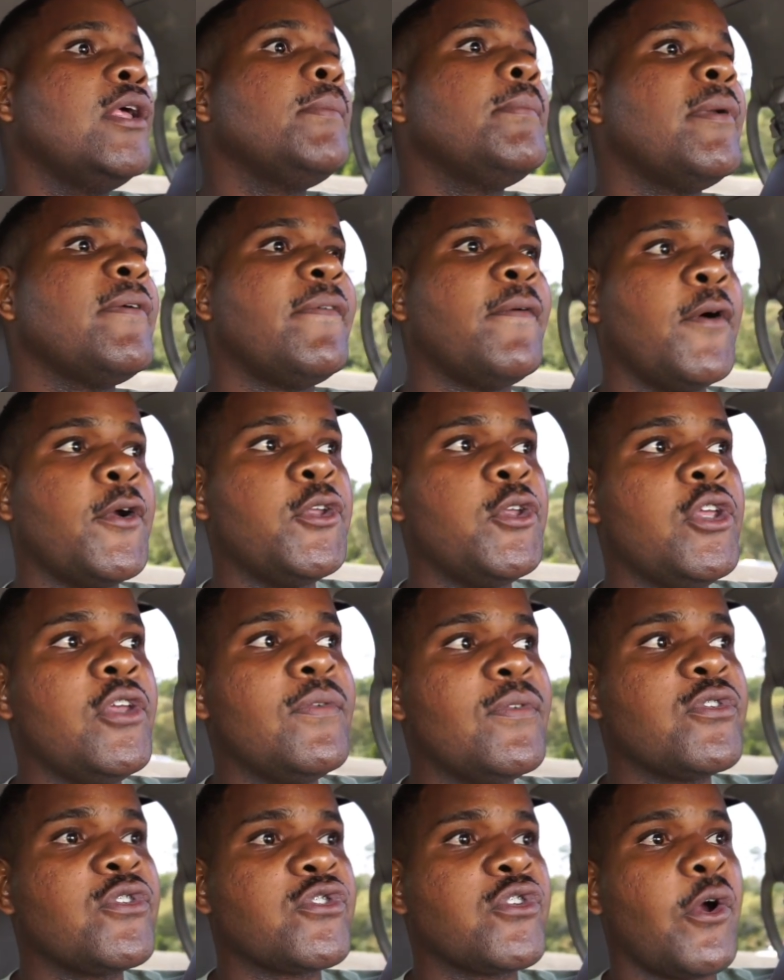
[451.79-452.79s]
Before you
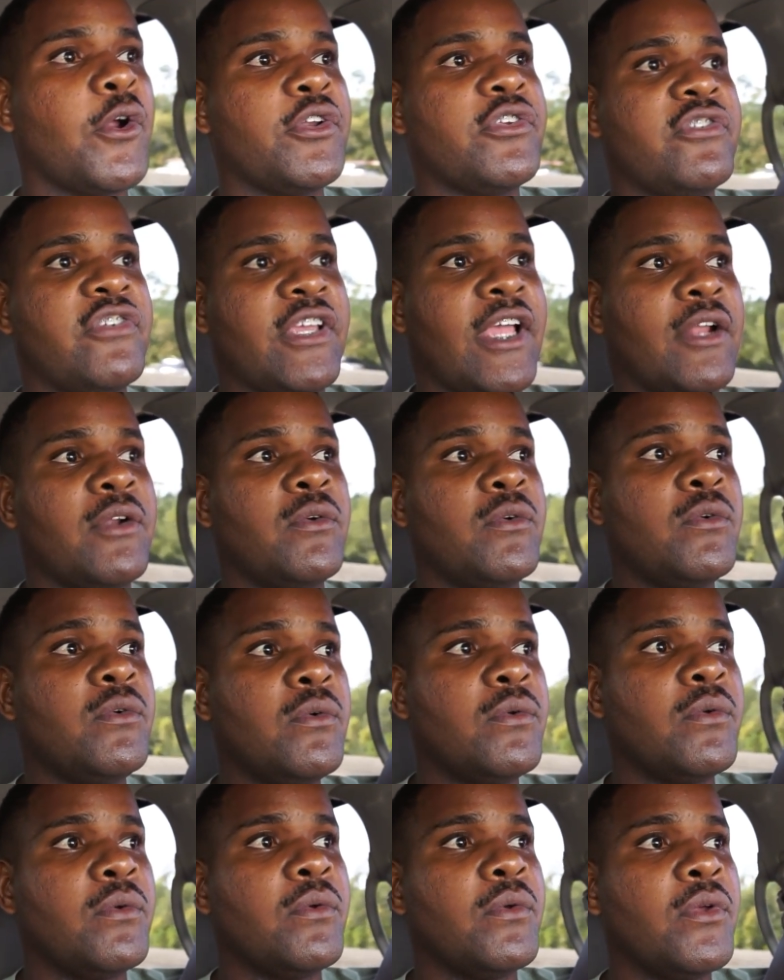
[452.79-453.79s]
even start a channel,
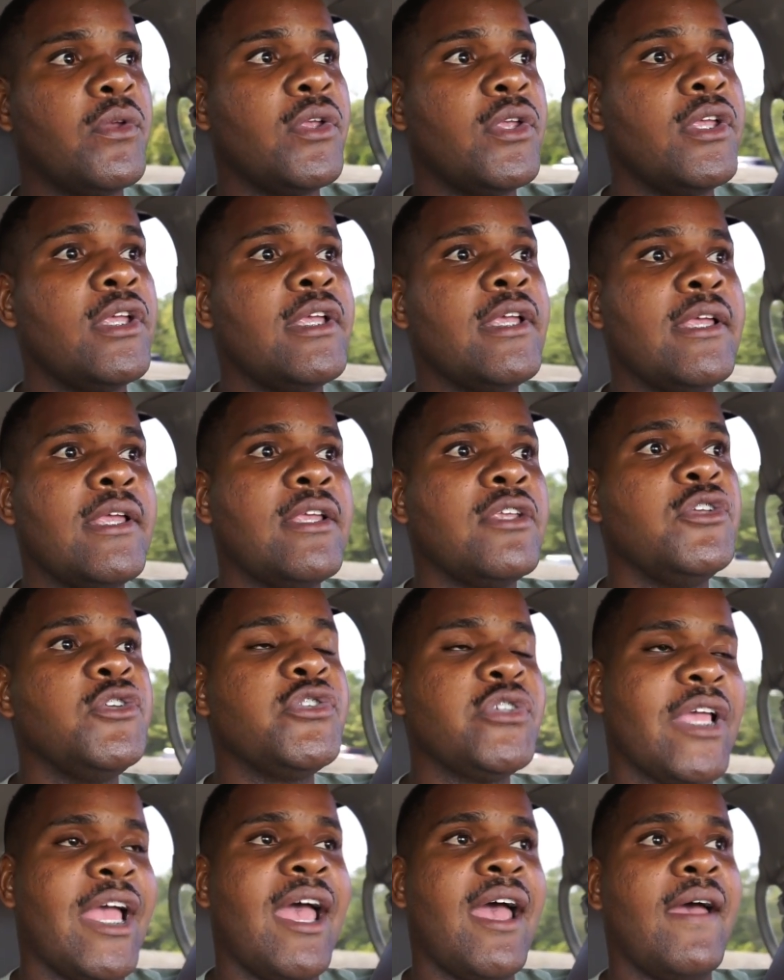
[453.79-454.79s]
you
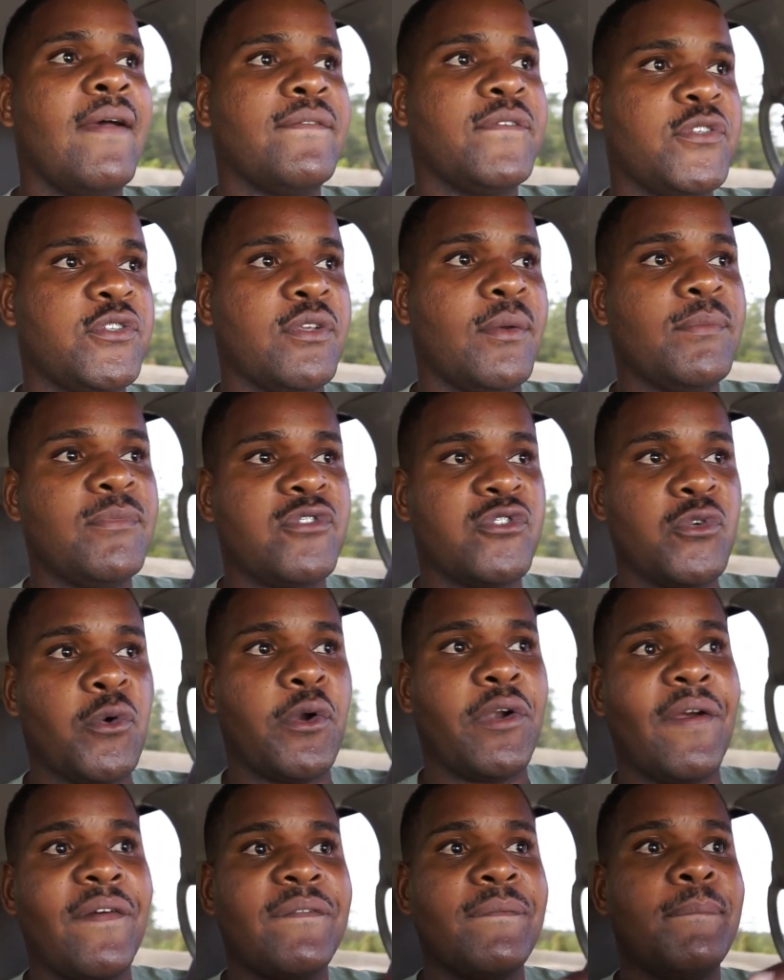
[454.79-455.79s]
should have some
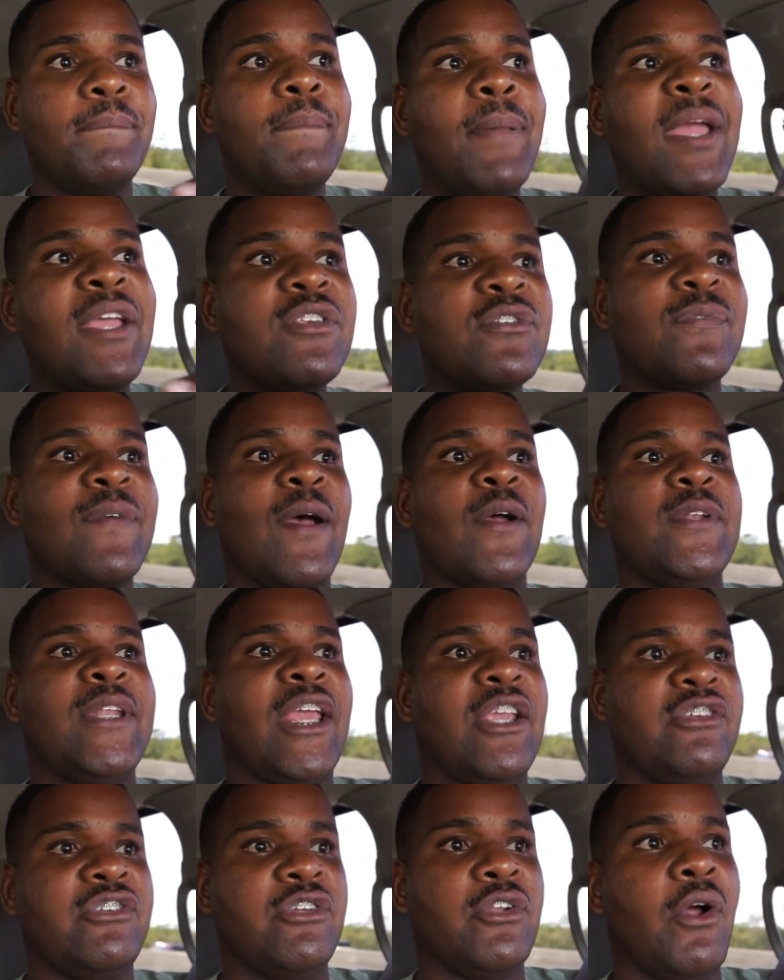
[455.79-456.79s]
sort of base
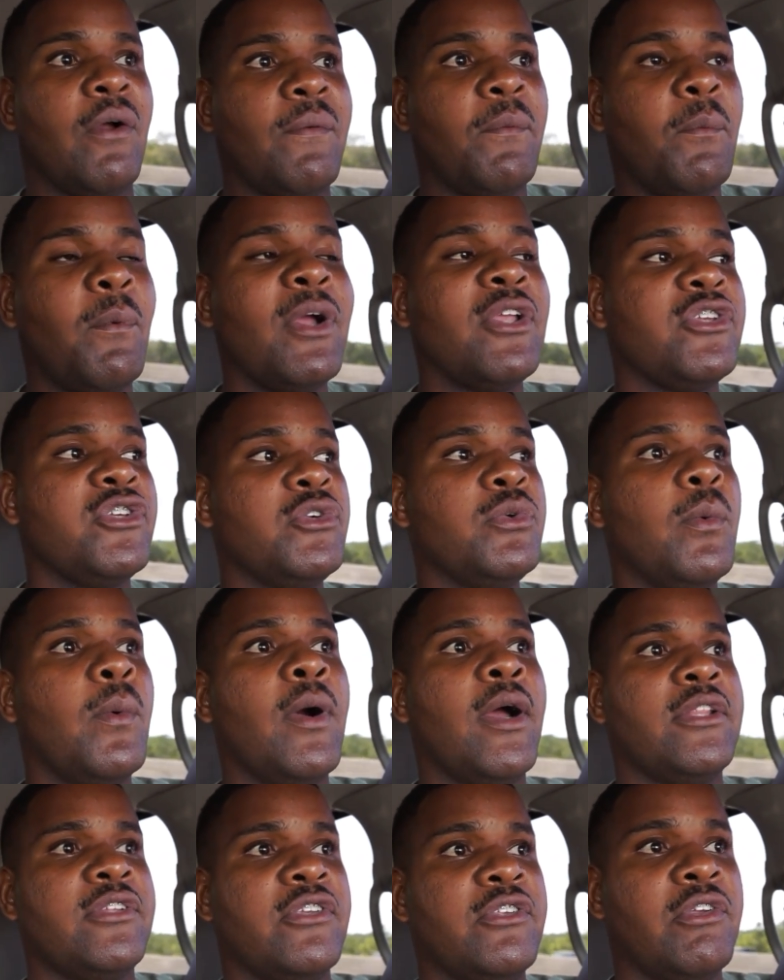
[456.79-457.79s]
foundation on what you
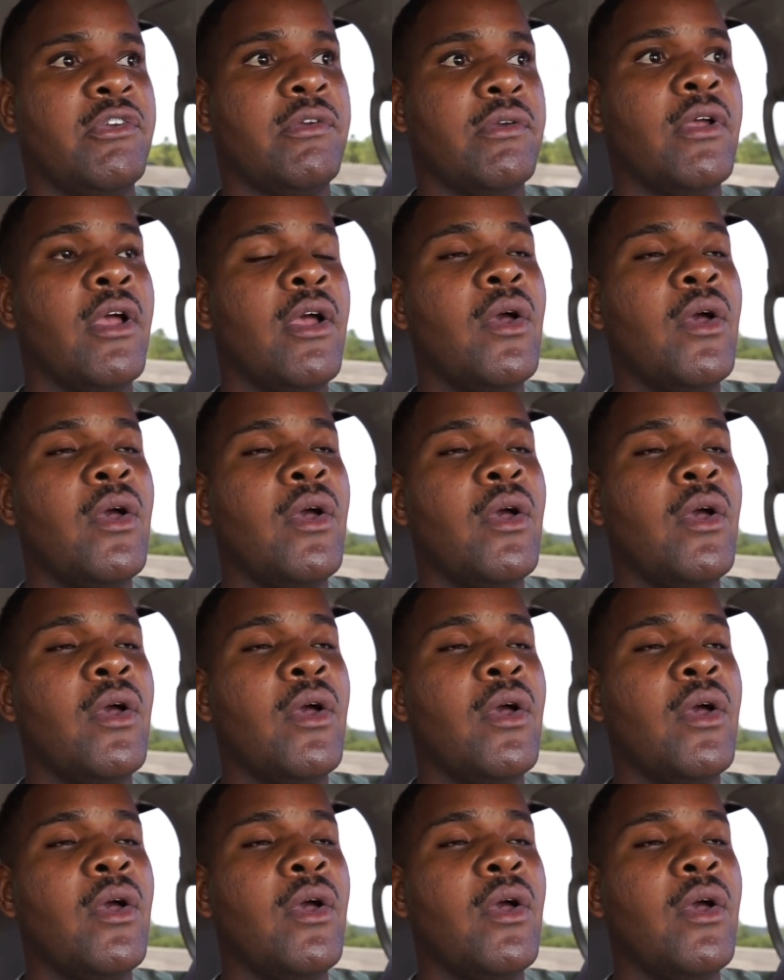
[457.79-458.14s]
want to do.